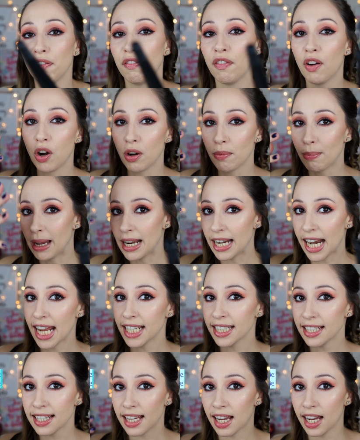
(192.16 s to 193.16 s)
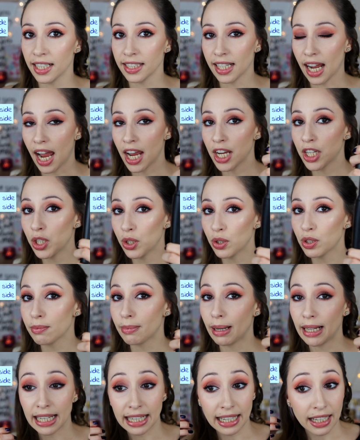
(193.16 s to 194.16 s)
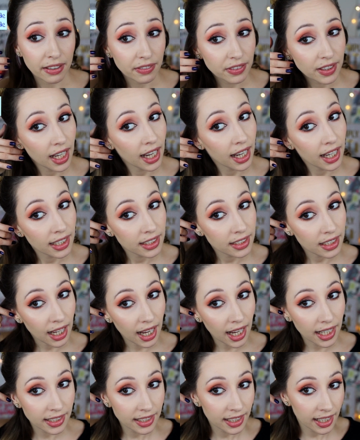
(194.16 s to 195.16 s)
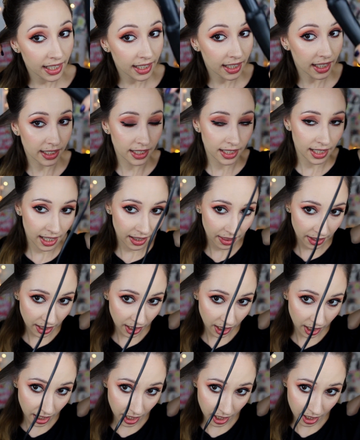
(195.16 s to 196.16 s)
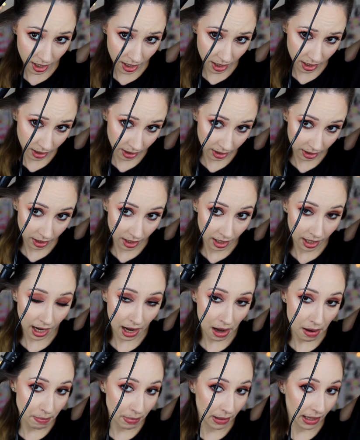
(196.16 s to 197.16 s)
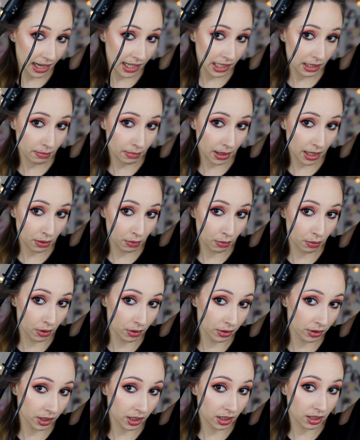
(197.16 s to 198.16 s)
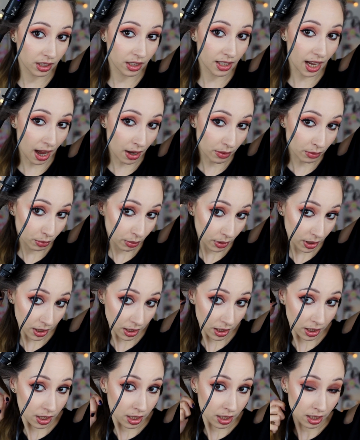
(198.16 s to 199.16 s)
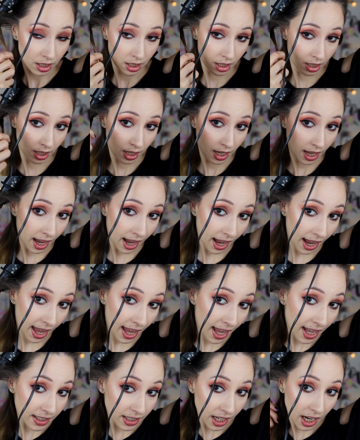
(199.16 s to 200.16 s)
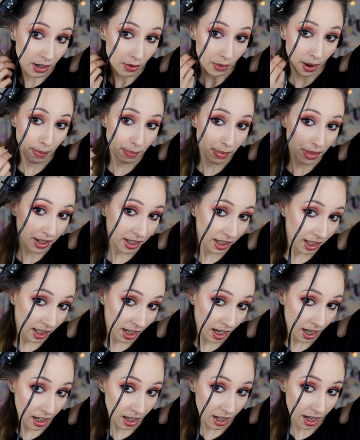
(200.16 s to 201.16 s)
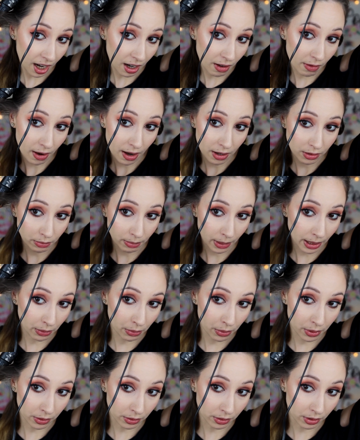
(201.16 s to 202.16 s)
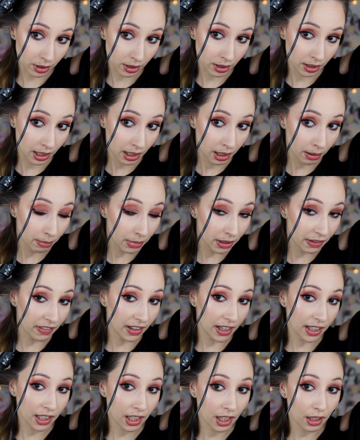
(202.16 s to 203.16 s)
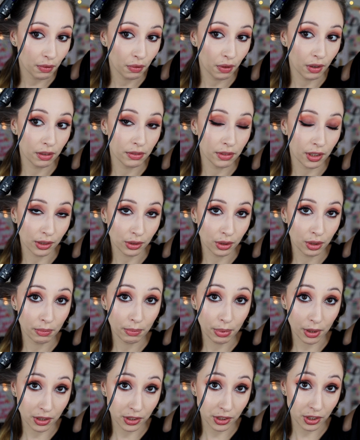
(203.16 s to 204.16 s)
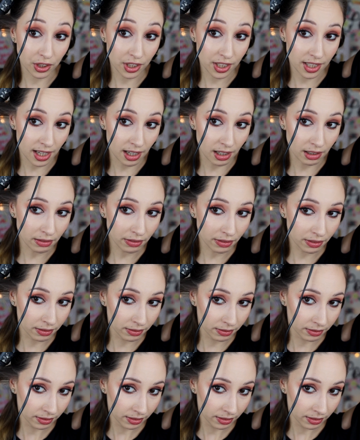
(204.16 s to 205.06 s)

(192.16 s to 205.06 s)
For my right side, I use my left hand. I take again the hair, I place my wand downwards, and I wrap the hair around my wand. Be very careful not to burn yourself.